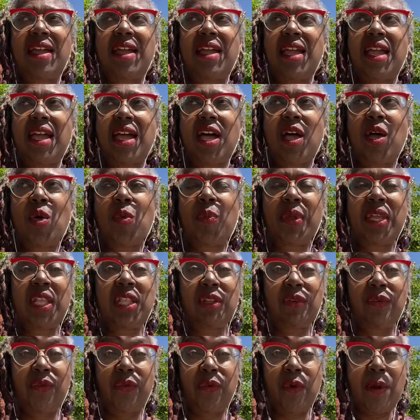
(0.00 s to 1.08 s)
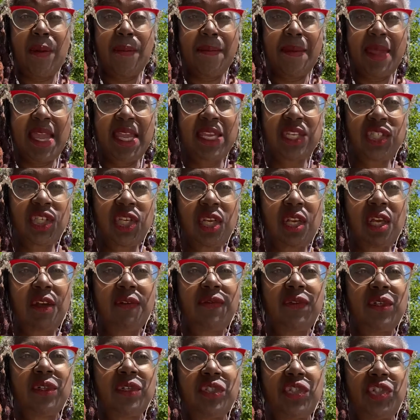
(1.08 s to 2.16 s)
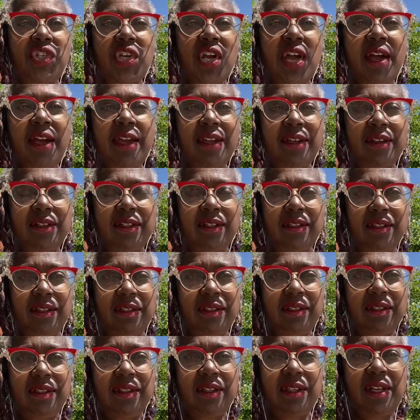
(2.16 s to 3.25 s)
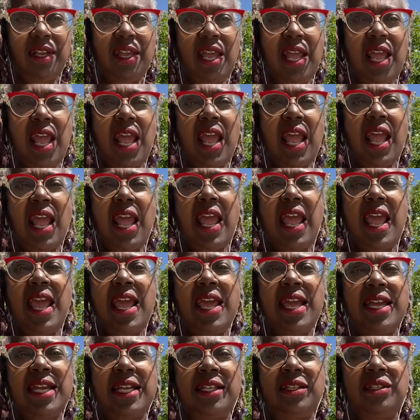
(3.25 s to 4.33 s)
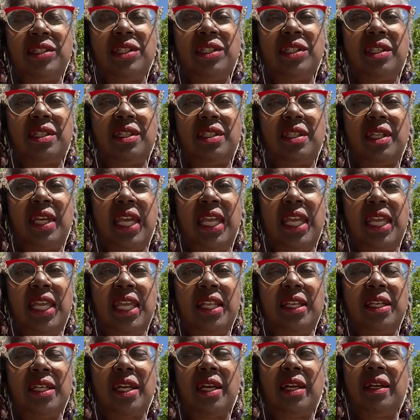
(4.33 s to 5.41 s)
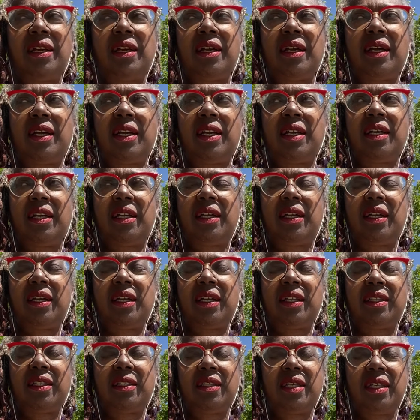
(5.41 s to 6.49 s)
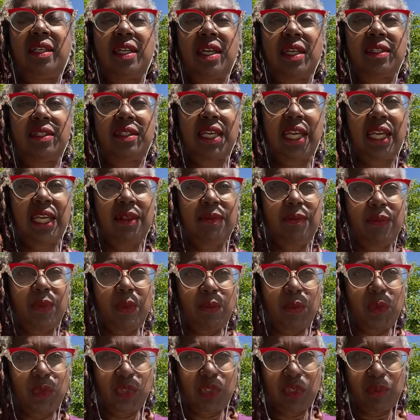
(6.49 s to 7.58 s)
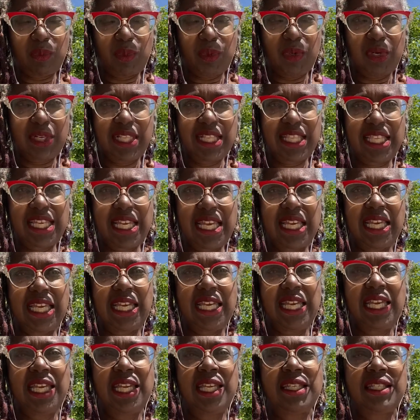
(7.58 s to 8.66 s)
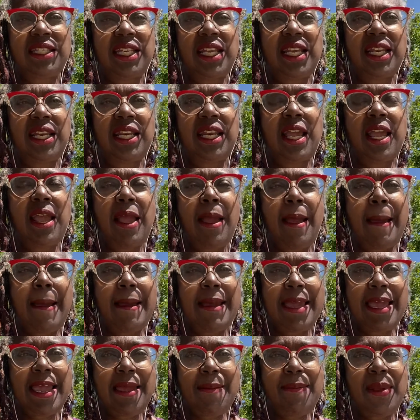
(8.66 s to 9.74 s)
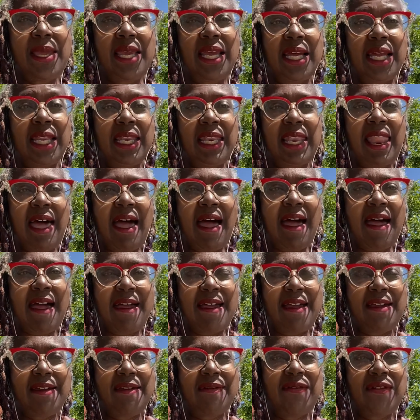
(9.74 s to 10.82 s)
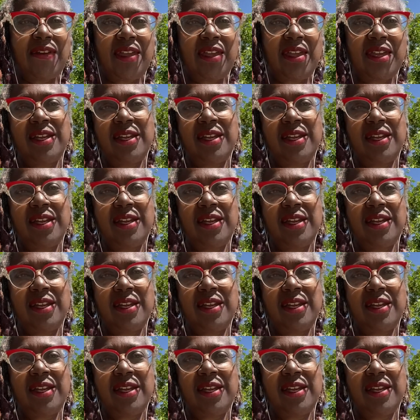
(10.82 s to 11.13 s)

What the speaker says: help in the formation of your child, and in the second most important thing is in keeping alive